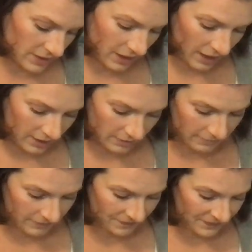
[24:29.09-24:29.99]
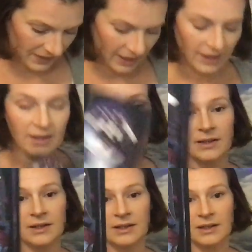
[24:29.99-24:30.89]
again. Okay?
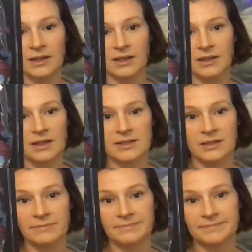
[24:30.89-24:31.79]
He doesn't.